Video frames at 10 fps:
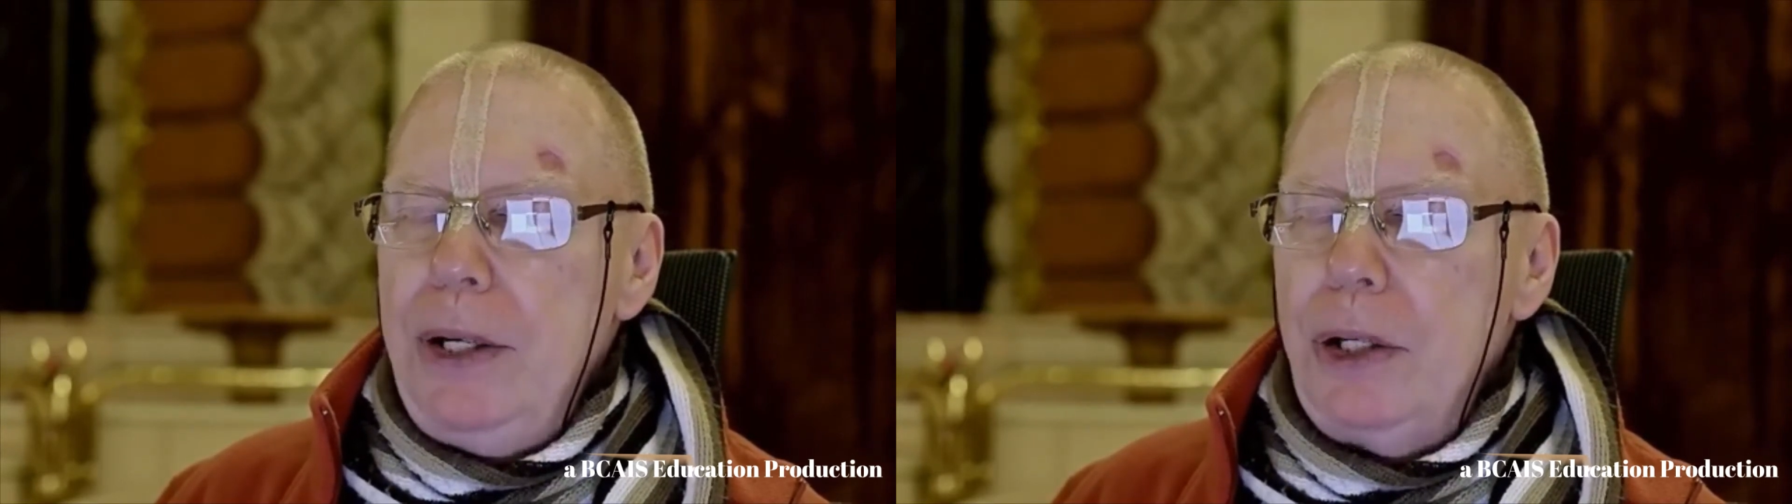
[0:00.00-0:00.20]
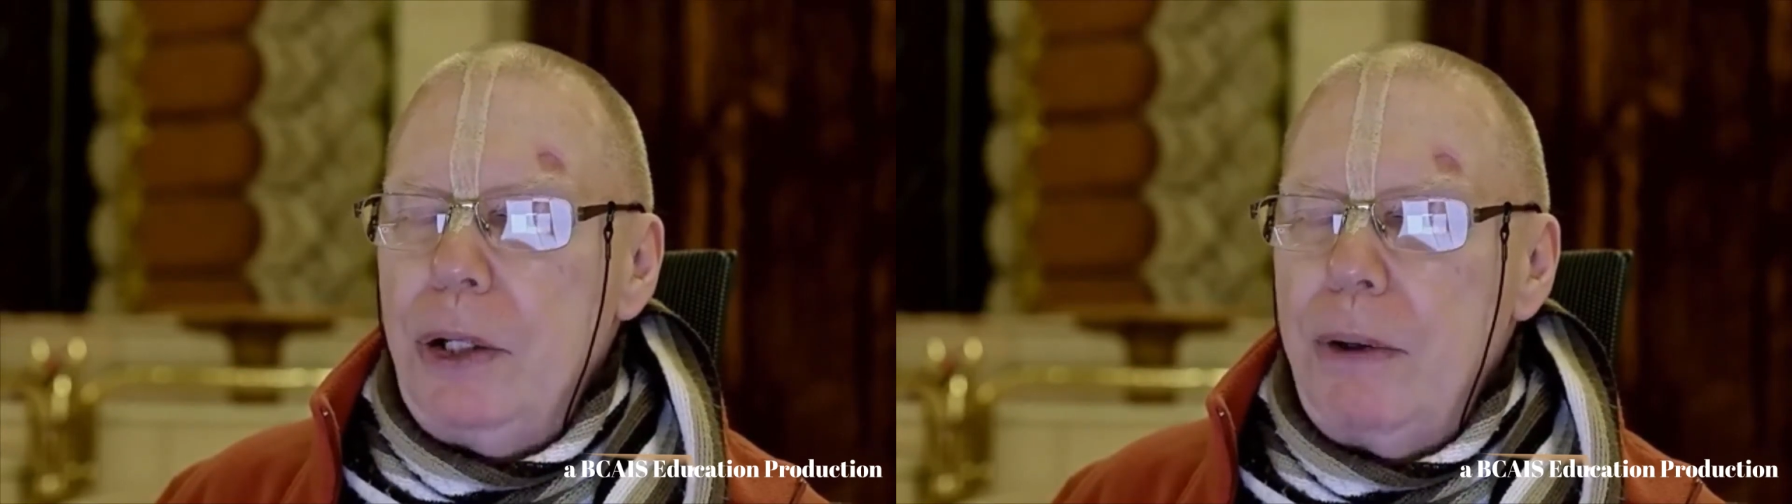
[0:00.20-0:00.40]

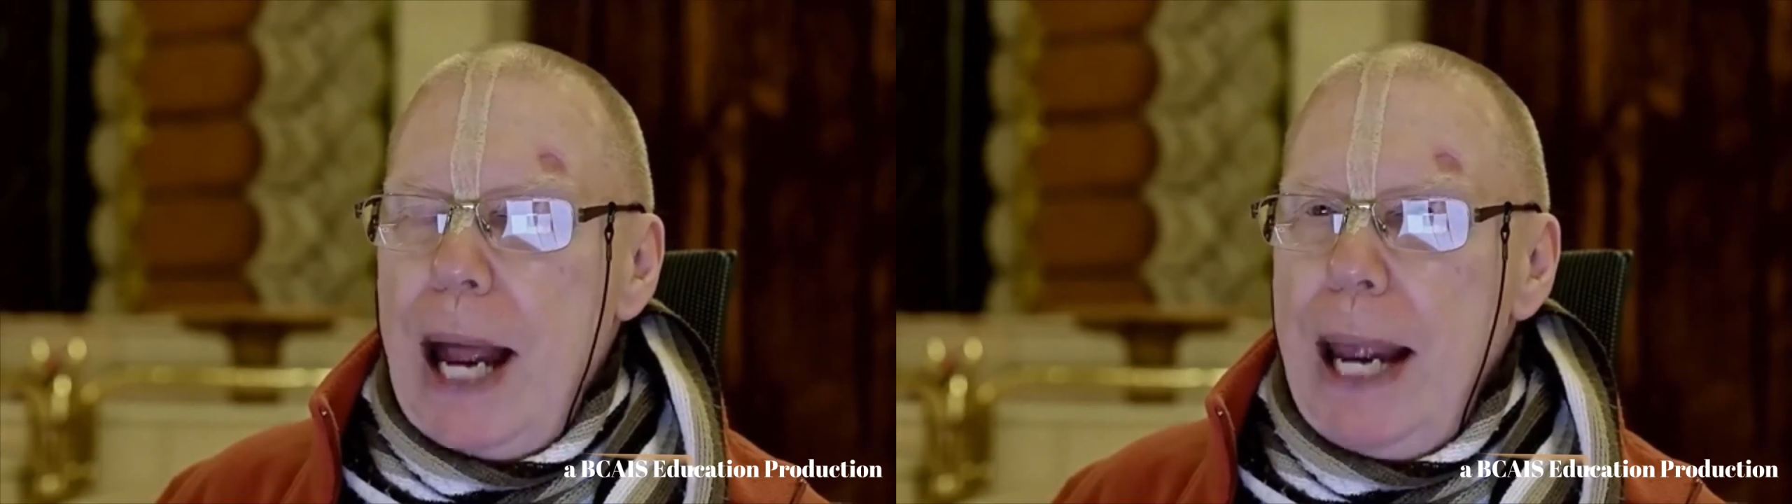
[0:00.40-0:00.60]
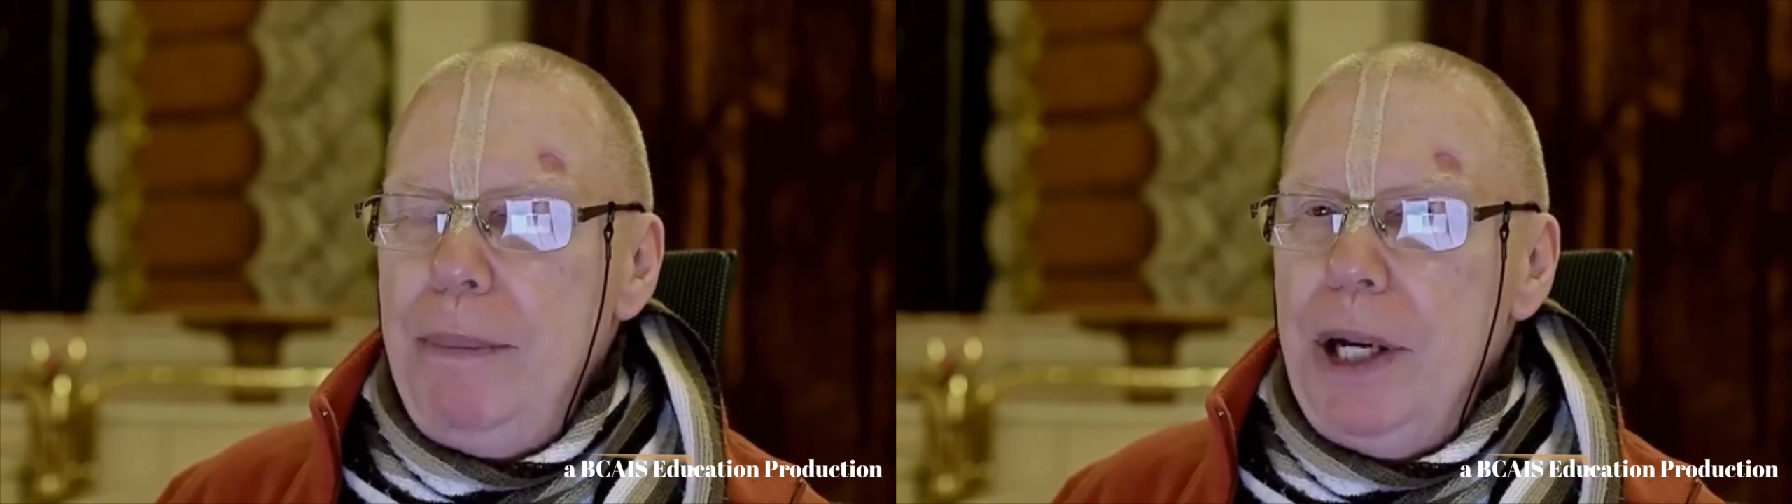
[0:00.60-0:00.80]

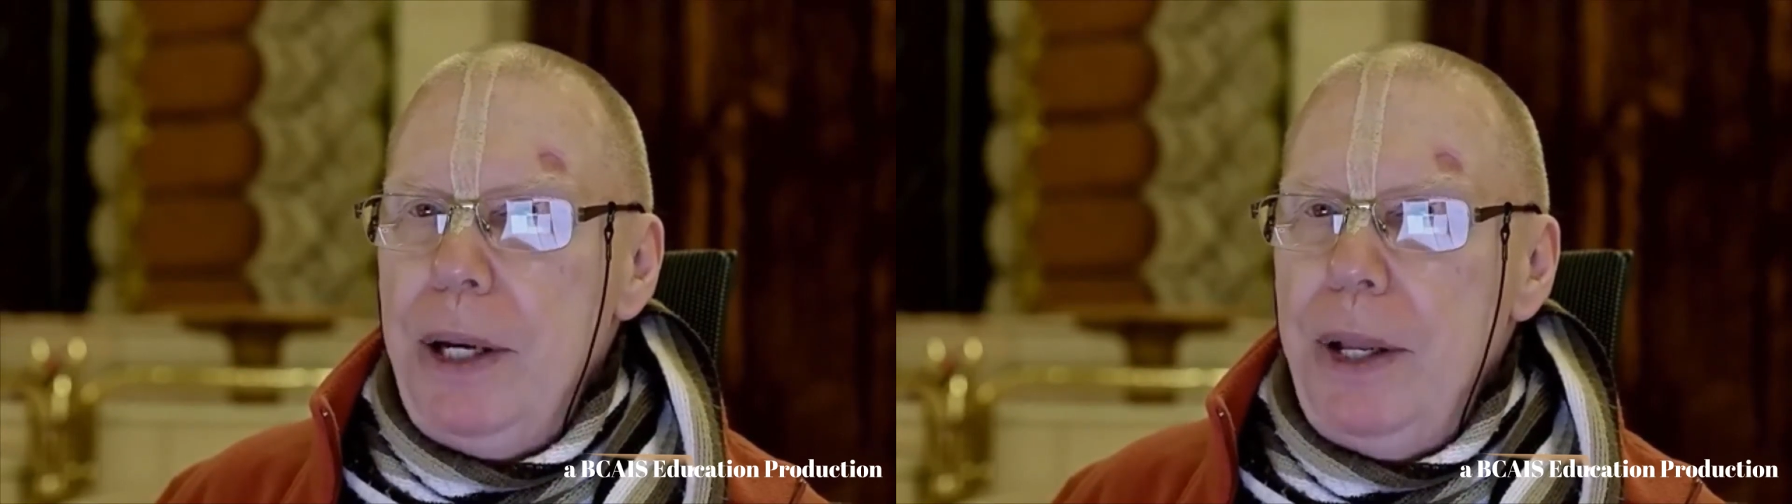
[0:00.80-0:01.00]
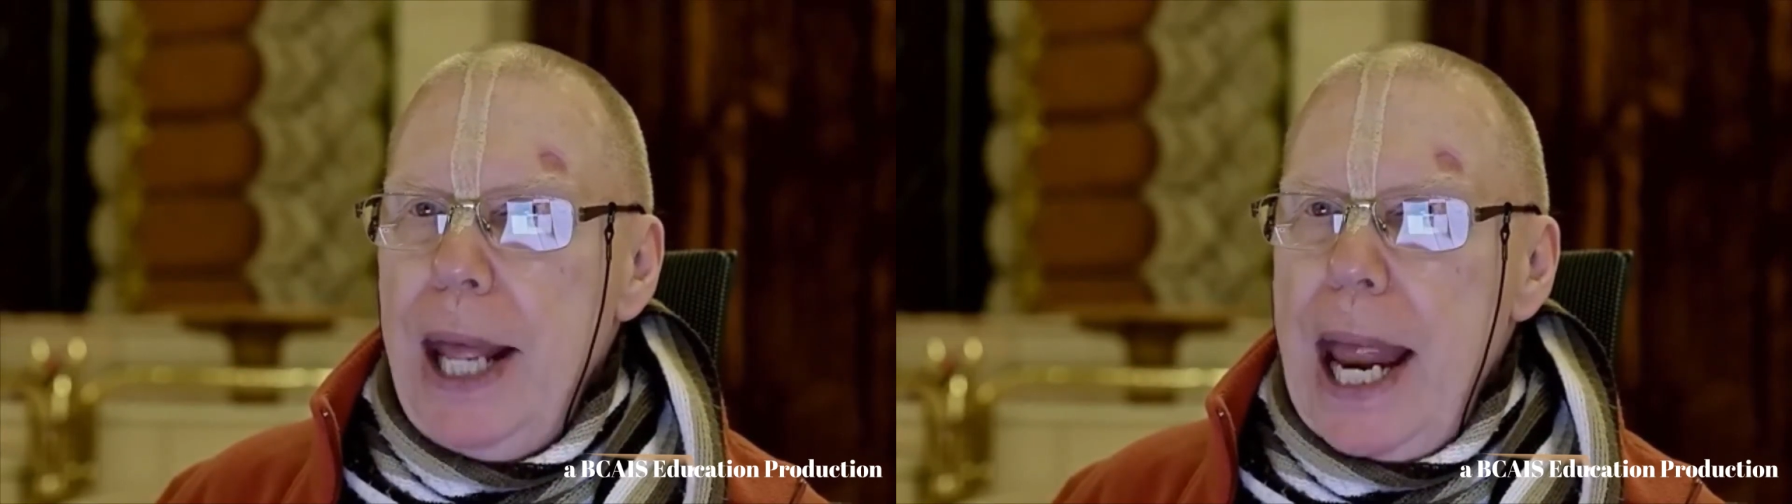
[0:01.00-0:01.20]
described
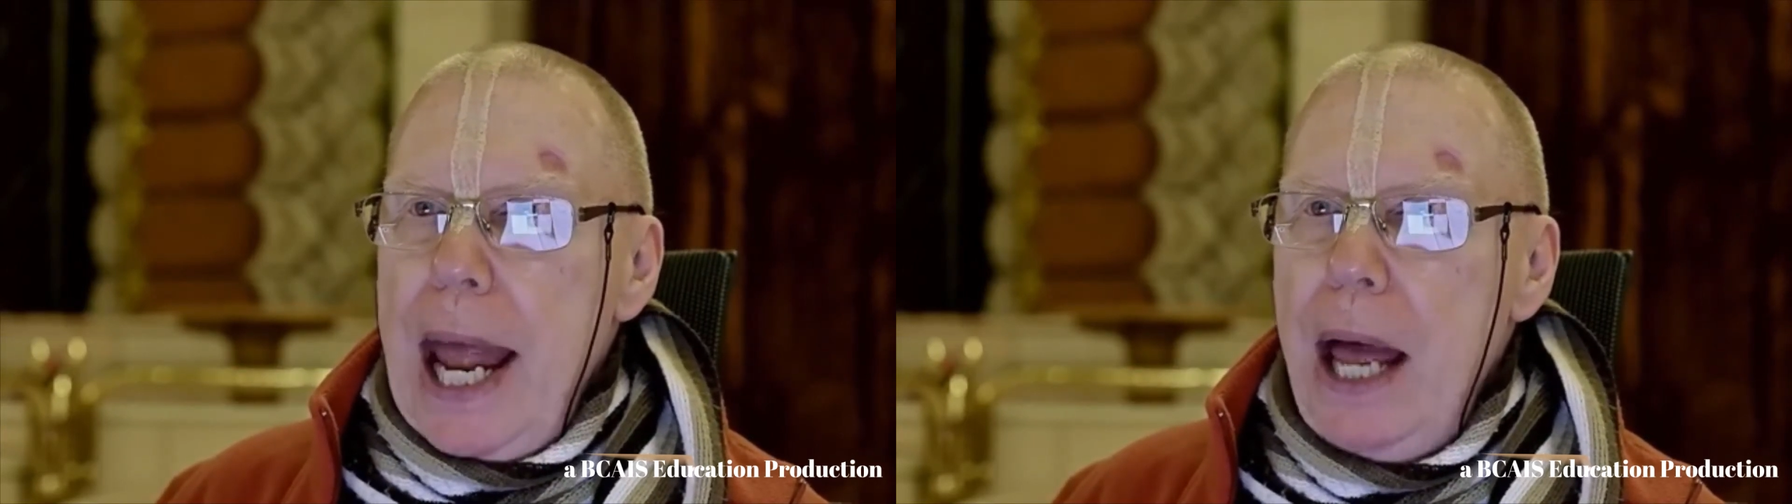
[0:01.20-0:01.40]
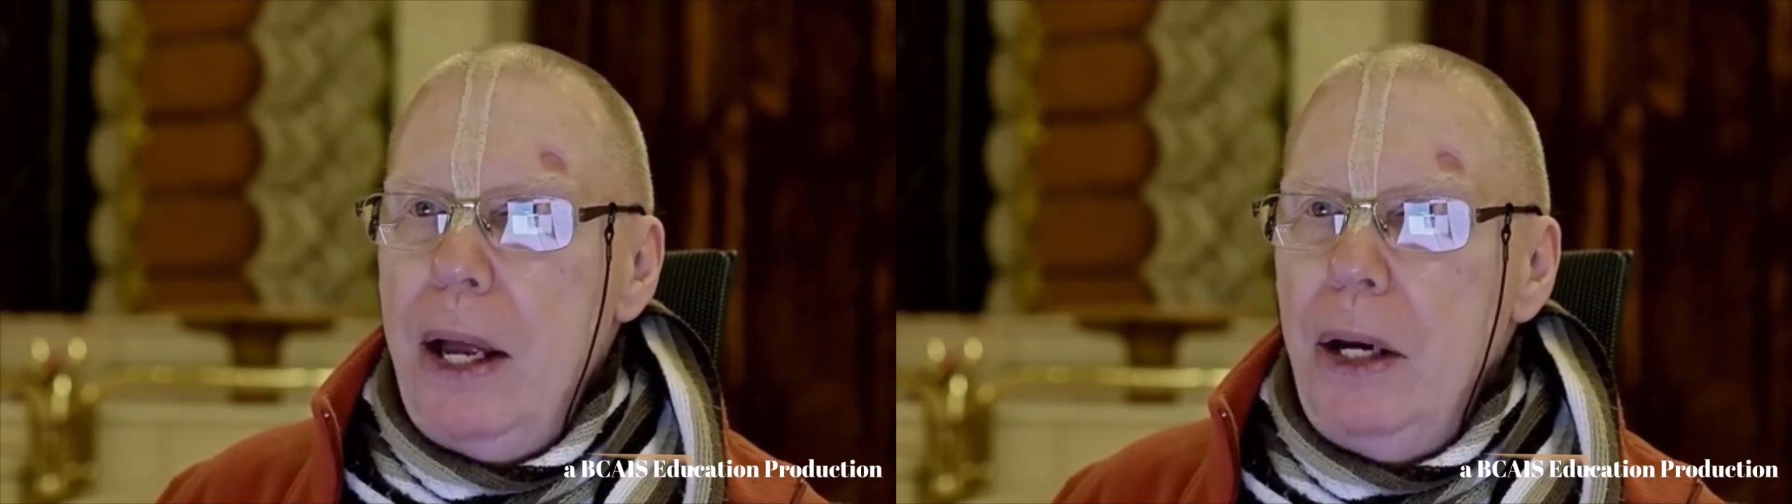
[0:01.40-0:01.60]
it
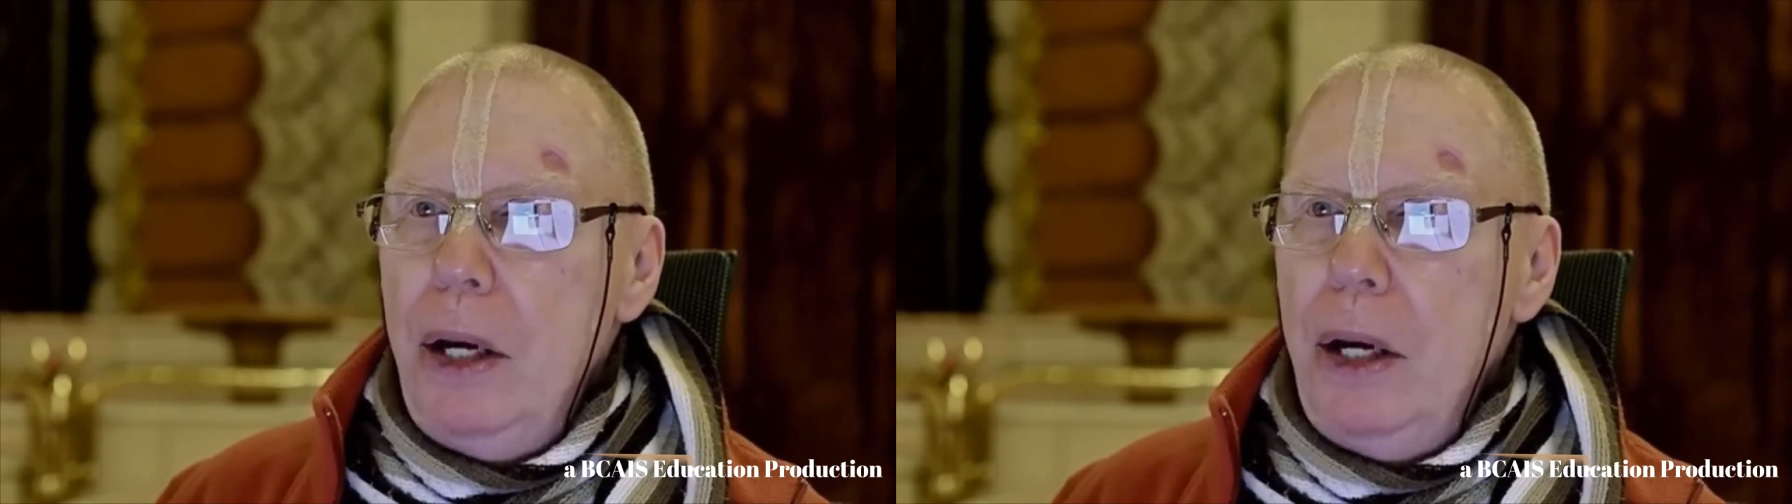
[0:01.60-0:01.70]
there,